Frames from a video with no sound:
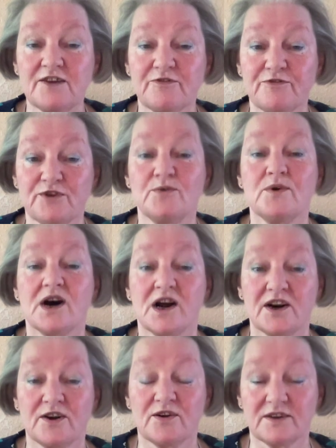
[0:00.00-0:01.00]
if you
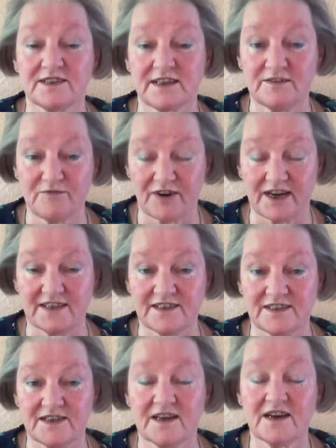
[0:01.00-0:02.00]
are not
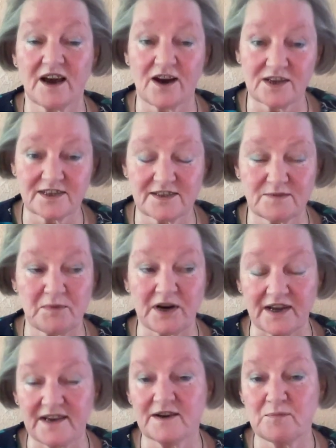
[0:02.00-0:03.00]
invited and asked
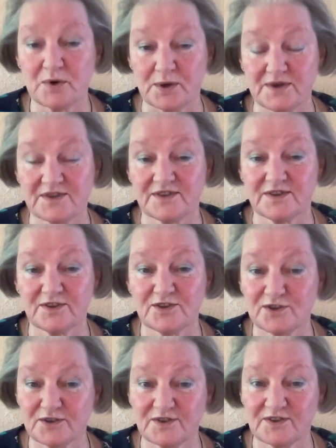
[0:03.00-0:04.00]
by a person
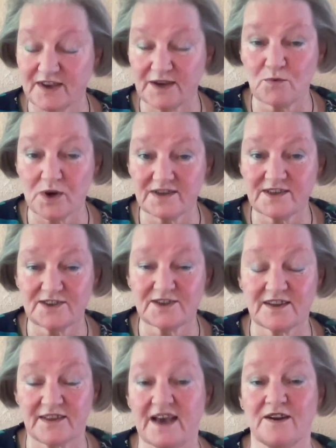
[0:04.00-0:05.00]
that wants
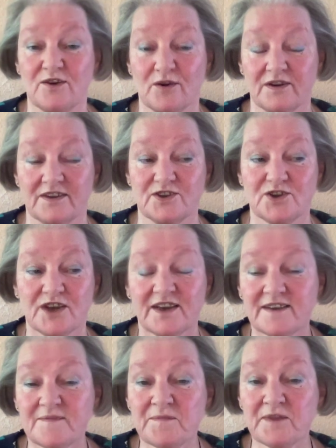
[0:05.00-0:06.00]
that knowledge.
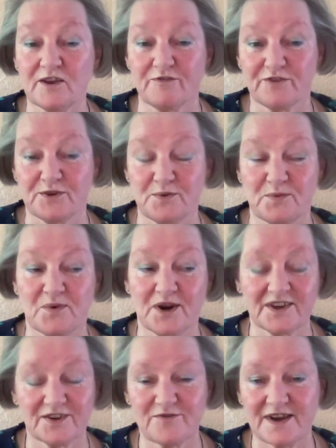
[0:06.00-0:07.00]
If you
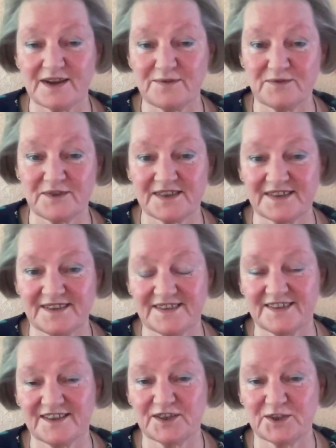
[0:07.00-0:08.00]
walk around
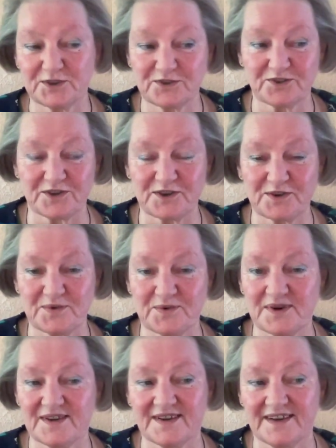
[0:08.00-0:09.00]
and
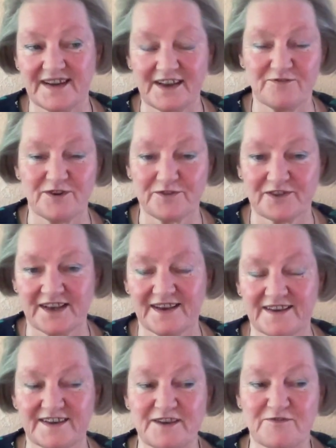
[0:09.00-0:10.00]
throw everything
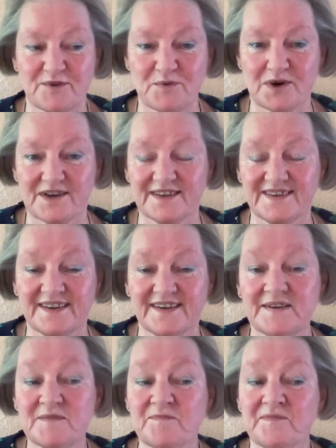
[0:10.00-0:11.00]
at everyone,
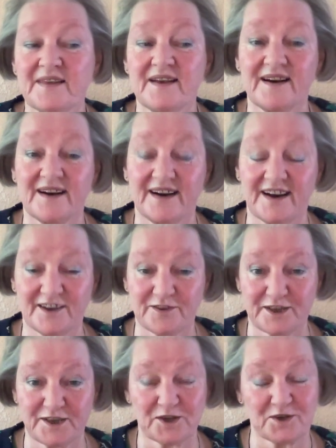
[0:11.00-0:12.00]
I
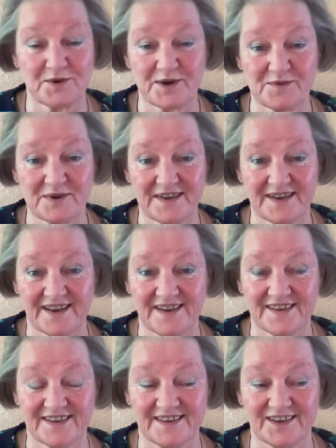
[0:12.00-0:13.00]
think you only
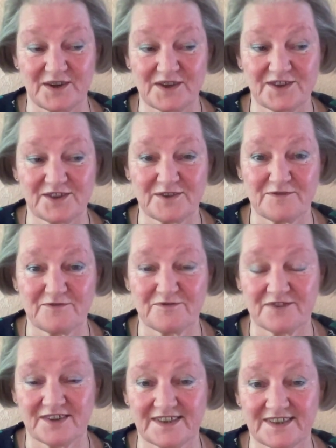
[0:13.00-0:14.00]
get a lot of